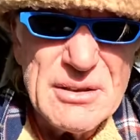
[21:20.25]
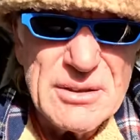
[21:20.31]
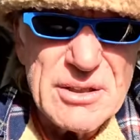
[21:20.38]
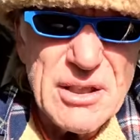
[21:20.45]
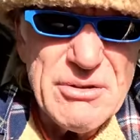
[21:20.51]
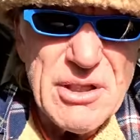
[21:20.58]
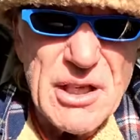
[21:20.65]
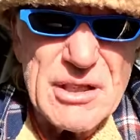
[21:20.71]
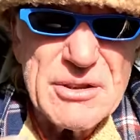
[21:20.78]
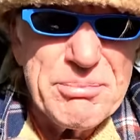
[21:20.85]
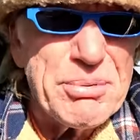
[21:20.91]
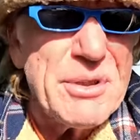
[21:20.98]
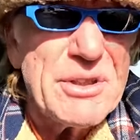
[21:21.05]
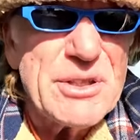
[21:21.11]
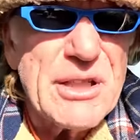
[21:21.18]
So guys,
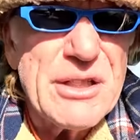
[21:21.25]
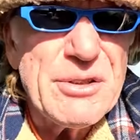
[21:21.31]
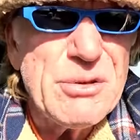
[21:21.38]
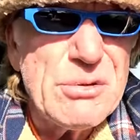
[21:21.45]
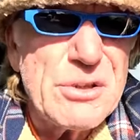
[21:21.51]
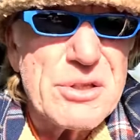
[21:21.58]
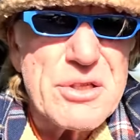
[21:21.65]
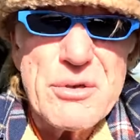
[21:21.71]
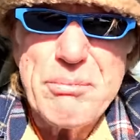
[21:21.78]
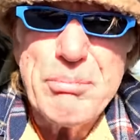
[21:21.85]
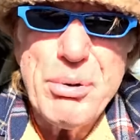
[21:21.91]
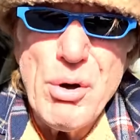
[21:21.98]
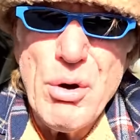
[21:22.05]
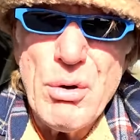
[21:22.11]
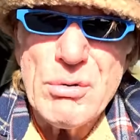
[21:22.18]
appreciate all your
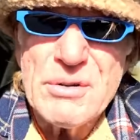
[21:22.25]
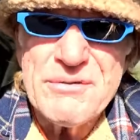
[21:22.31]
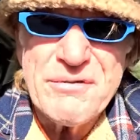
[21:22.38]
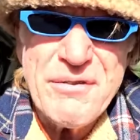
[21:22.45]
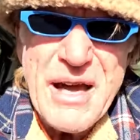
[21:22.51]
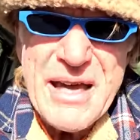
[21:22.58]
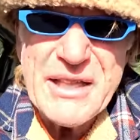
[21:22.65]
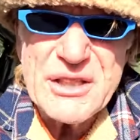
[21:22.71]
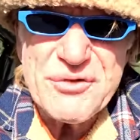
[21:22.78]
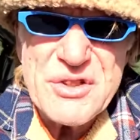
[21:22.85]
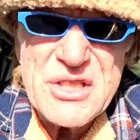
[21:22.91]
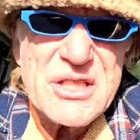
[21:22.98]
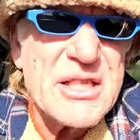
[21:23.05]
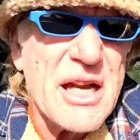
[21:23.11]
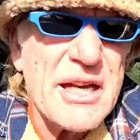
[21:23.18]
support. Thanks for
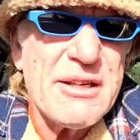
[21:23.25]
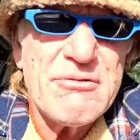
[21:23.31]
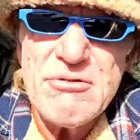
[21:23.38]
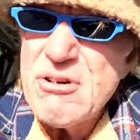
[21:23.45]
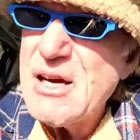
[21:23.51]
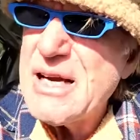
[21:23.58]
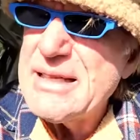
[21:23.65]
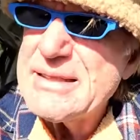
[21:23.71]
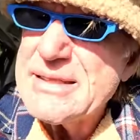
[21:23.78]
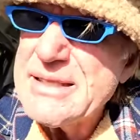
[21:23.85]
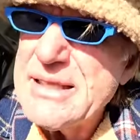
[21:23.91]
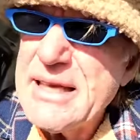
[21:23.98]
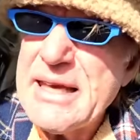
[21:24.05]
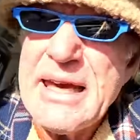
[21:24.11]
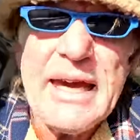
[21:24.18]
staying right
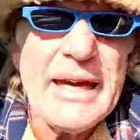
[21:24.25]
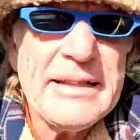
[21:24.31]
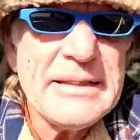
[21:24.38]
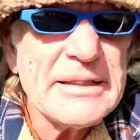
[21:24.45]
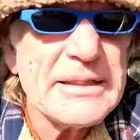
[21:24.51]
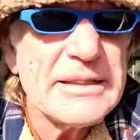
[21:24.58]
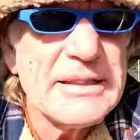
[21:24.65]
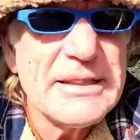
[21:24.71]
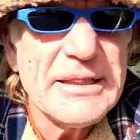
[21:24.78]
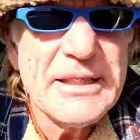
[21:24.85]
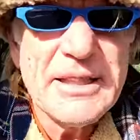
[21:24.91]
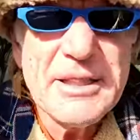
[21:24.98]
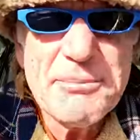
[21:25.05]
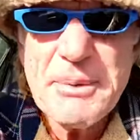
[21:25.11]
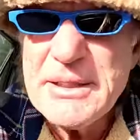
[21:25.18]
to the end.
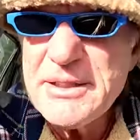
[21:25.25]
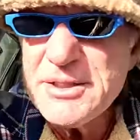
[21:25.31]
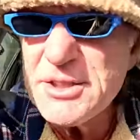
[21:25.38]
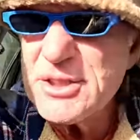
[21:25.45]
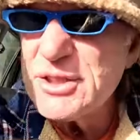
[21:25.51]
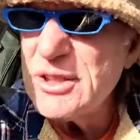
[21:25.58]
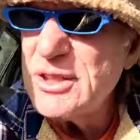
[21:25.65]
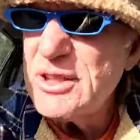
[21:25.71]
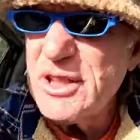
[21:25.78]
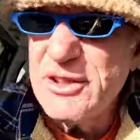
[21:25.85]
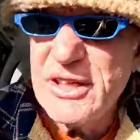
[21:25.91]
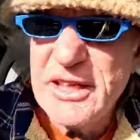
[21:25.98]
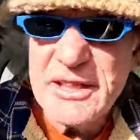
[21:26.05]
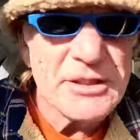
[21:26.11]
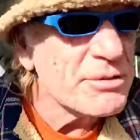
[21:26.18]
Man, this is good
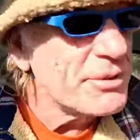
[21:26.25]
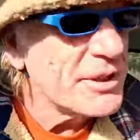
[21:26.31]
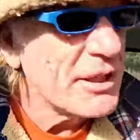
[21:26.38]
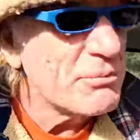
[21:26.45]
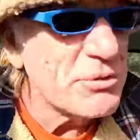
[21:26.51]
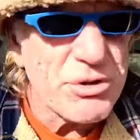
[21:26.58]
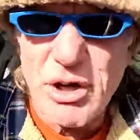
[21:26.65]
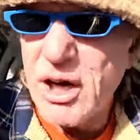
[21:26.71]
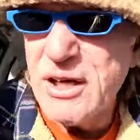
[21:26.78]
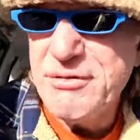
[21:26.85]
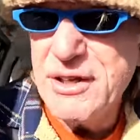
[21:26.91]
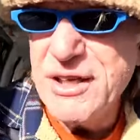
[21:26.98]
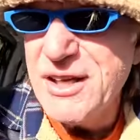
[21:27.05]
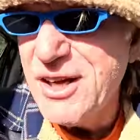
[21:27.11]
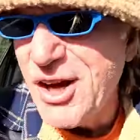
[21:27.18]
doing this when I'm
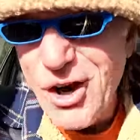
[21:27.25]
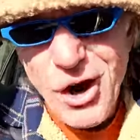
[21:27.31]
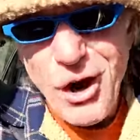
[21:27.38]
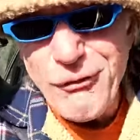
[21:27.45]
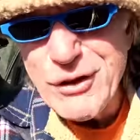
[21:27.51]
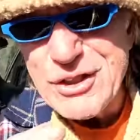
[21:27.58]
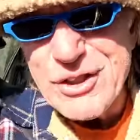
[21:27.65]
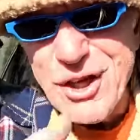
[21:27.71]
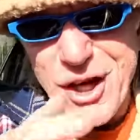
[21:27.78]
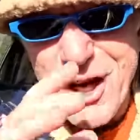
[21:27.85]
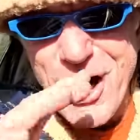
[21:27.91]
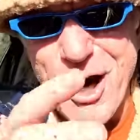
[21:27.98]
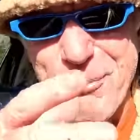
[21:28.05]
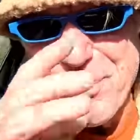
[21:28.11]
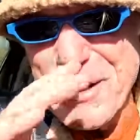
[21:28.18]
driving. Obviously, I
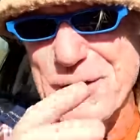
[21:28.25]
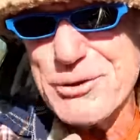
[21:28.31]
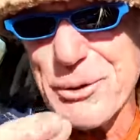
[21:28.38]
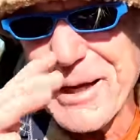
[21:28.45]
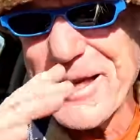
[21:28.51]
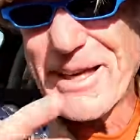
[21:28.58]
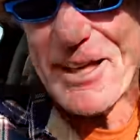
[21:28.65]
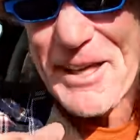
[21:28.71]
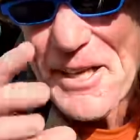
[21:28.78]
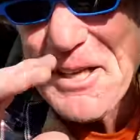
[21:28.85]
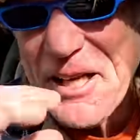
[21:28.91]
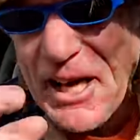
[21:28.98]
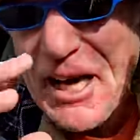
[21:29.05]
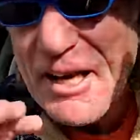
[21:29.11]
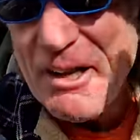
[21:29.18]
can't be
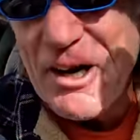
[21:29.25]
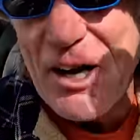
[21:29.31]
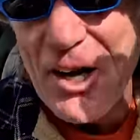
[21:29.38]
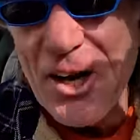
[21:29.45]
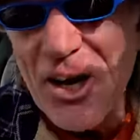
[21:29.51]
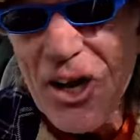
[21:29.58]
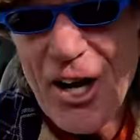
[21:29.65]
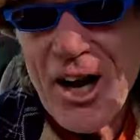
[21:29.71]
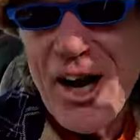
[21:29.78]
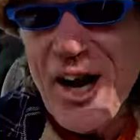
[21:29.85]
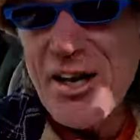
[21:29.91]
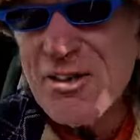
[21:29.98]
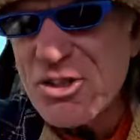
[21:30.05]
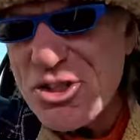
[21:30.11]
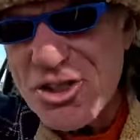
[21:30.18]
drinking, can I?
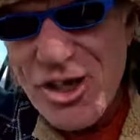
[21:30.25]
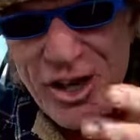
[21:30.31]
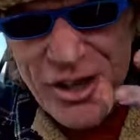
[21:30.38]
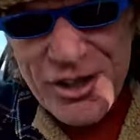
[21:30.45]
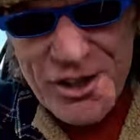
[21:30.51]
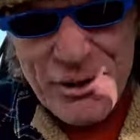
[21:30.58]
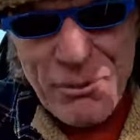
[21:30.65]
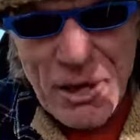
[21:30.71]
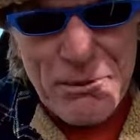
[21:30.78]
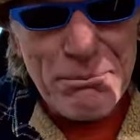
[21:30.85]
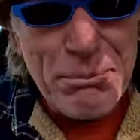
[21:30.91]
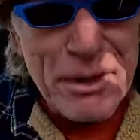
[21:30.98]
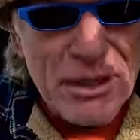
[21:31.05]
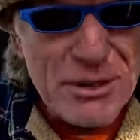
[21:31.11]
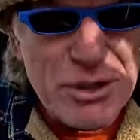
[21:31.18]
And I certainly
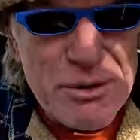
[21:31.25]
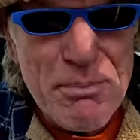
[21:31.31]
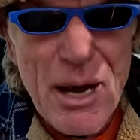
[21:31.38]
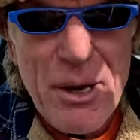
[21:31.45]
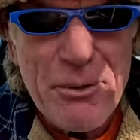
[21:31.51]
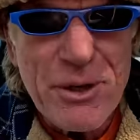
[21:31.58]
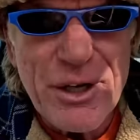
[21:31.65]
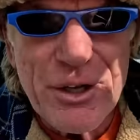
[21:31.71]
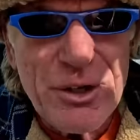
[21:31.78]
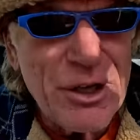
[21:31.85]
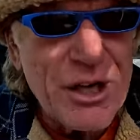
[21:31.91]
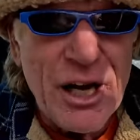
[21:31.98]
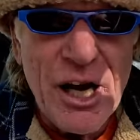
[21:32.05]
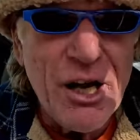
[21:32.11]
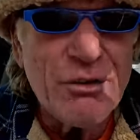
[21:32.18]
won't be smoking.
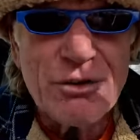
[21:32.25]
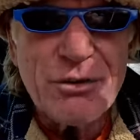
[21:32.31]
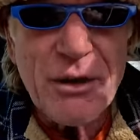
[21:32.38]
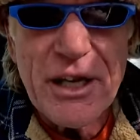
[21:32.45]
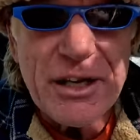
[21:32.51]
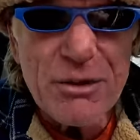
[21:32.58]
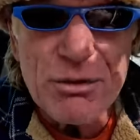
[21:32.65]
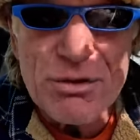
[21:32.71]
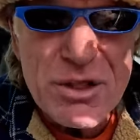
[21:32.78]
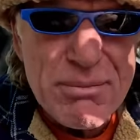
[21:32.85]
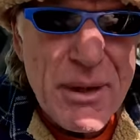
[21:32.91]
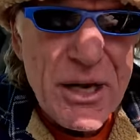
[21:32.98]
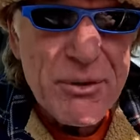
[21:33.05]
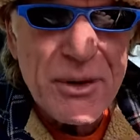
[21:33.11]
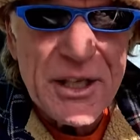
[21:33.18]
You can't drink or
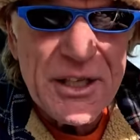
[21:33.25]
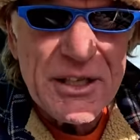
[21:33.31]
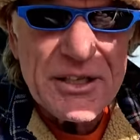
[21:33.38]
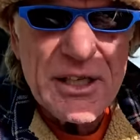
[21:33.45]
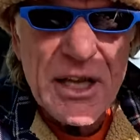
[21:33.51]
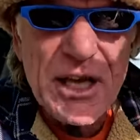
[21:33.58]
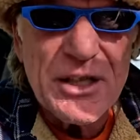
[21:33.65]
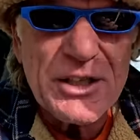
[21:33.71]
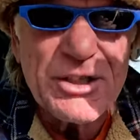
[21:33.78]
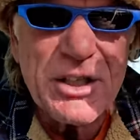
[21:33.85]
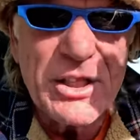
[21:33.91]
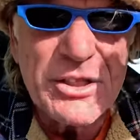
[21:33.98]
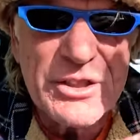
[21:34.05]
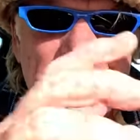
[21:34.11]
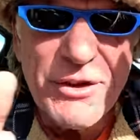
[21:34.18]
smoke in this
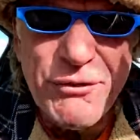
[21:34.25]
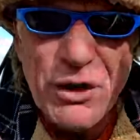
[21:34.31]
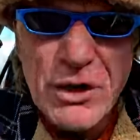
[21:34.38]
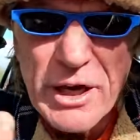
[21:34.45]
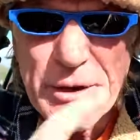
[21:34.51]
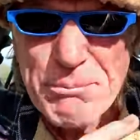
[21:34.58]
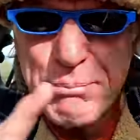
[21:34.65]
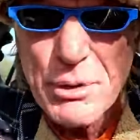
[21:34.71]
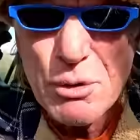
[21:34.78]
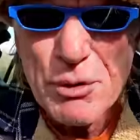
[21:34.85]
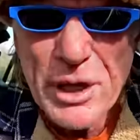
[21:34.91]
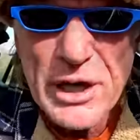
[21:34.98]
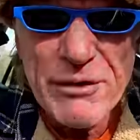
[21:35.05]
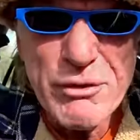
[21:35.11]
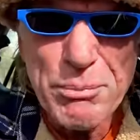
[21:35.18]
country because if you get
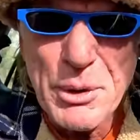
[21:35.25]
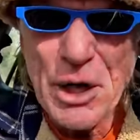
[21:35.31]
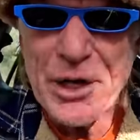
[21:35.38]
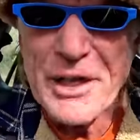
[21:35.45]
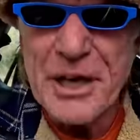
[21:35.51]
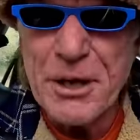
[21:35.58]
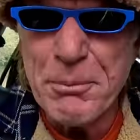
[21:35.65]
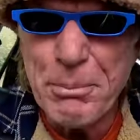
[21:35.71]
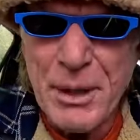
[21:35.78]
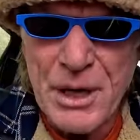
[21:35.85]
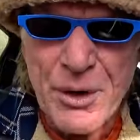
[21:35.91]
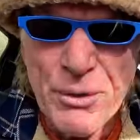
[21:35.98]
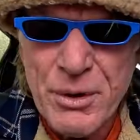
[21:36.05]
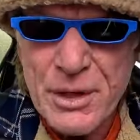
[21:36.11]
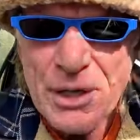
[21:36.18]
pulled over by the old
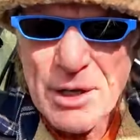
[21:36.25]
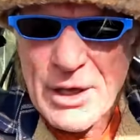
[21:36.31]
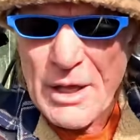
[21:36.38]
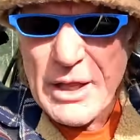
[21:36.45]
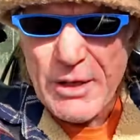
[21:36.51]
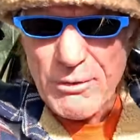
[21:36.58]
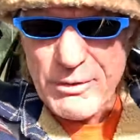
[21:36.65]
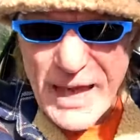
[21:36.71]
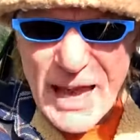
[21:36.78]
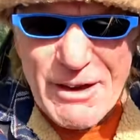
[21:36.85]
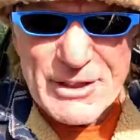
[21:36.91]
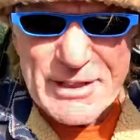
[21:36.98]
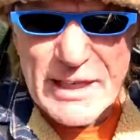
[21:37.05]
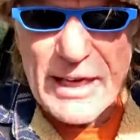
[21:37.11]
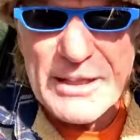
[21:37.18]
bill,
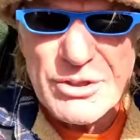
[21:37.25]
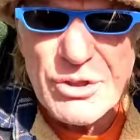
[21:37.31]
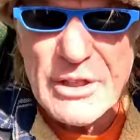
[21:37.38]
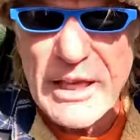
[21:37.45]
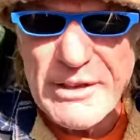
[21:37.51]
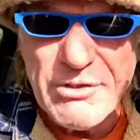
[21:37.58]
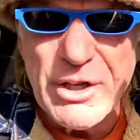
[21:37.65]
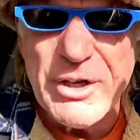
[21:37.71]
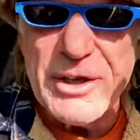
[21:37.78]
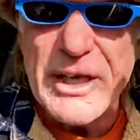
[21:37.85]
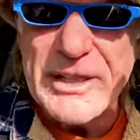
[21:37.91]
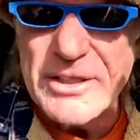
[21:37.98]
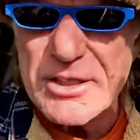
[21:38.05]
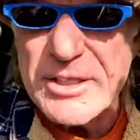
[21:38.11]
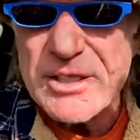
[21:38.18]
nowadays, all they do,
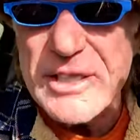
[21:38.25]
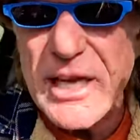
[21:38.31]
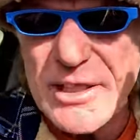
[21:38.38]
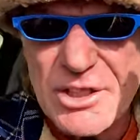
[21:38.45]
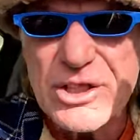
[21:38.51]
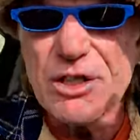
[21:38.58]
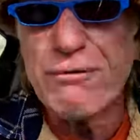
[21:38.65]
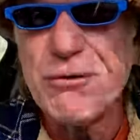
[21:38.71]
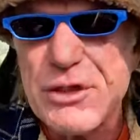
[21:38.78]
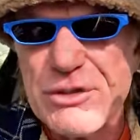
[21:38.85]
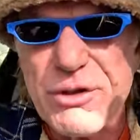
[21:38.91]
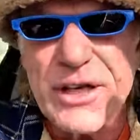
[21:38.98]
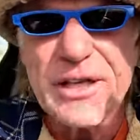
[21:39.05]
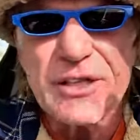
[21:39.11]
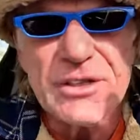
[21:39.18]
they just test you for
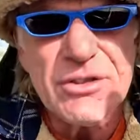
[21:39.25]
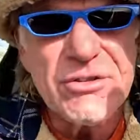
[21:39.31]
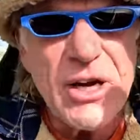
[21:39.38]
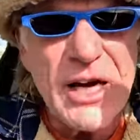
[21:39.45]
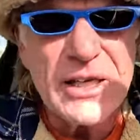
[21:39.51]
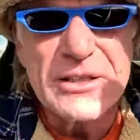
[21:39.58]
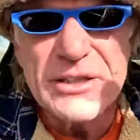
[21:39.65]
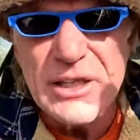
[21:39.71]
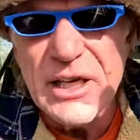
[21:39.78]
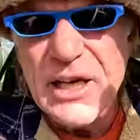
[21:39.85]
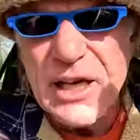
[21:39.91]
drinking drugs.